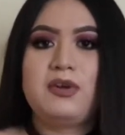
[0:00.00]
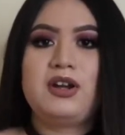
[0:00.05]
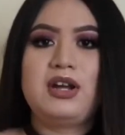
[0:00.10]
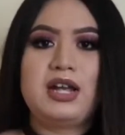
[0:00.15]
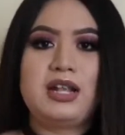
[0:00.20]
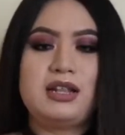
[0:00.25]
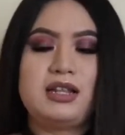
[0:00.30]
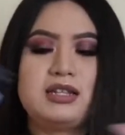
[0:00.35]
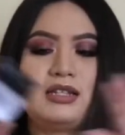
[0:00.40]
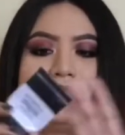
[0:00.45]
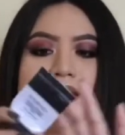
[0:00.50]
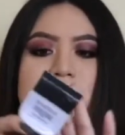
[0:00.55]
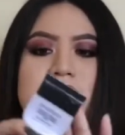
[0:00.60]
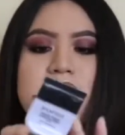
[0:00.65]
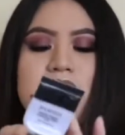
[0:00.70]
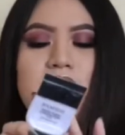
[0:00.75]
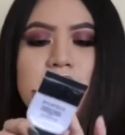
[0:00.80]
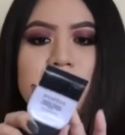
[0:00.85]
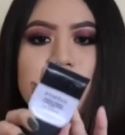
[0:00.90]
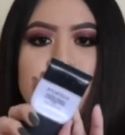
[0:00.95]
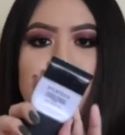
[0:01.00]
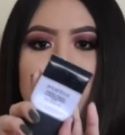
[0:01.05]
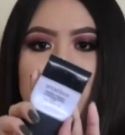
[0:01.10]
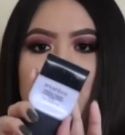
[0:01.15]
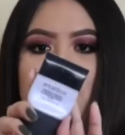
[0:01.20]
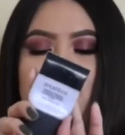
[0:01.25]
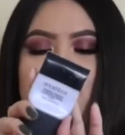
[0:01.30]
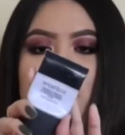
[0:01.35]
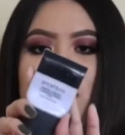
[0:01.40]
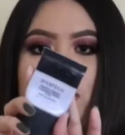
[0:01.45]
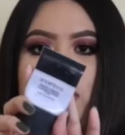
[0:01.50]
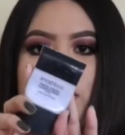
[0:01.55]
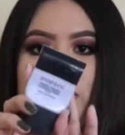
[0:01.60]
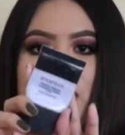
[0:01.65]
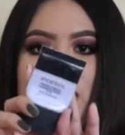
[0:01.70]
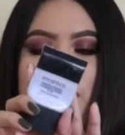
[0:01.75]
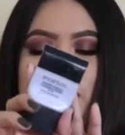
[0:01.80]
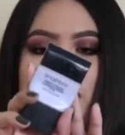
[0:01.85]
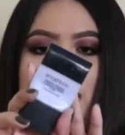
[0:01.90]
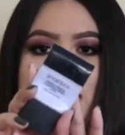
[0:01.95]
and this is also the pore
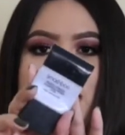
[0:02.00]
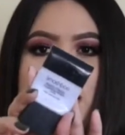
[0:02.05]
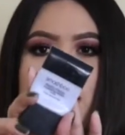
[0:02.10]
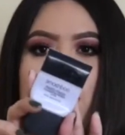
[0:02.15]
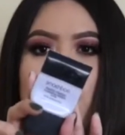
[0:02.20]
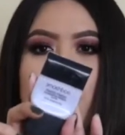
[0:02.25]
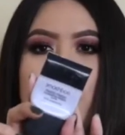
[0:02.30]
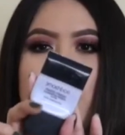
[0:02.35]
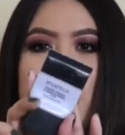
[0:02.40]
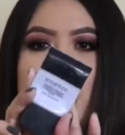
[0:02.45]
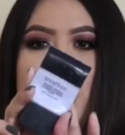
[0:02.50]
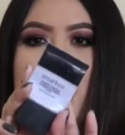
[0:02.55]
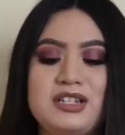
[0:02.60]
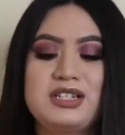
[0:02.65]
minimizing one.